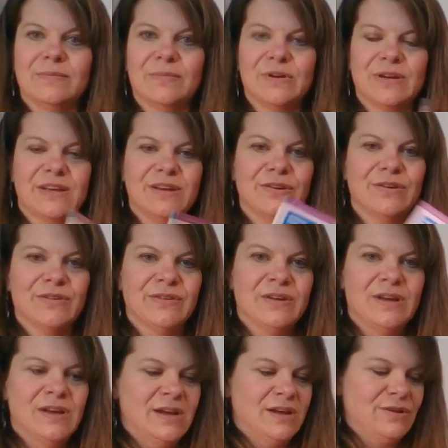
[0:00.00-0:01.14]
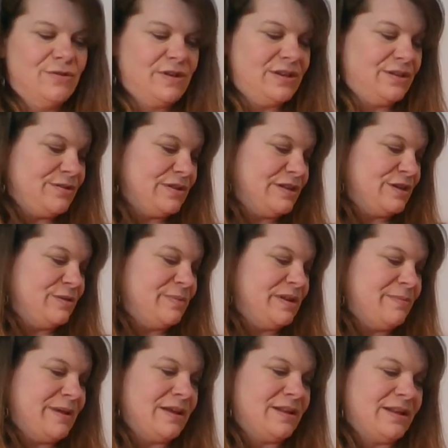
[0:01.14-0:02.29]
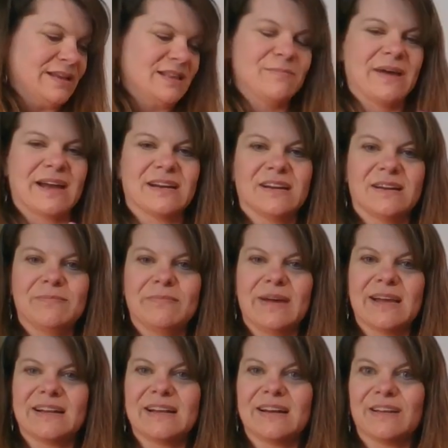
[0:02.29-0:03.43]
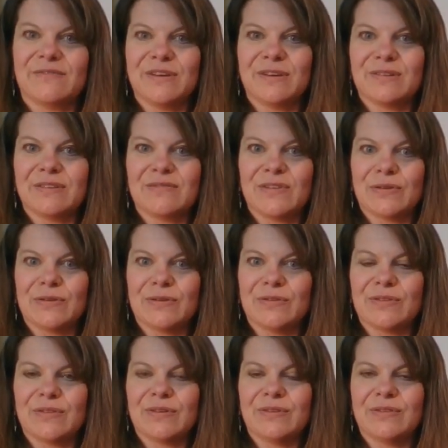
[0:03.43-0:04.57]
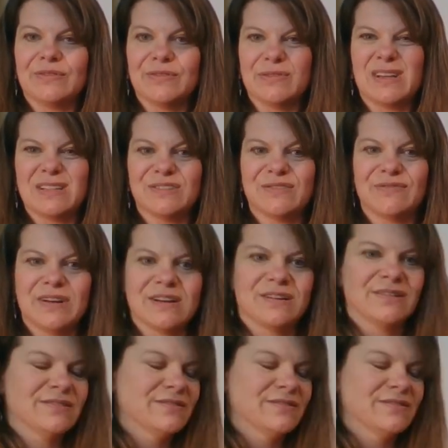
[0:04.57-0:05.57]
book here. You can learn a little bit about like the magnetic field of the Earth, do lots of fun